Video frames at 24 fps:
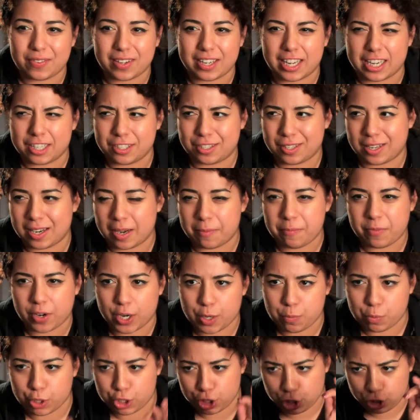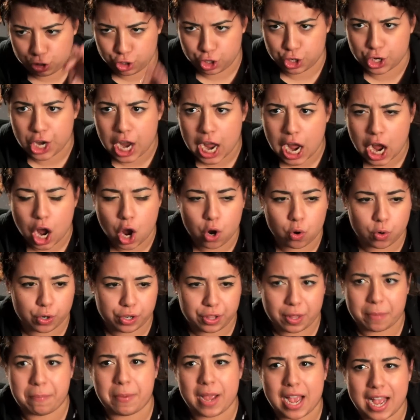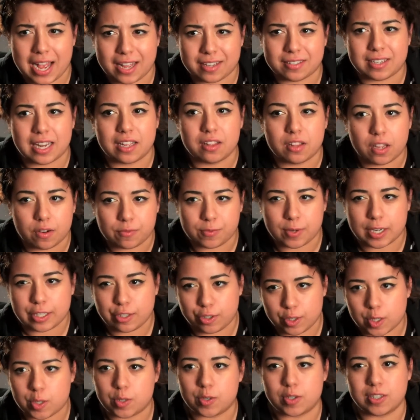of against it. I'm very much in the now or in the past. I love retro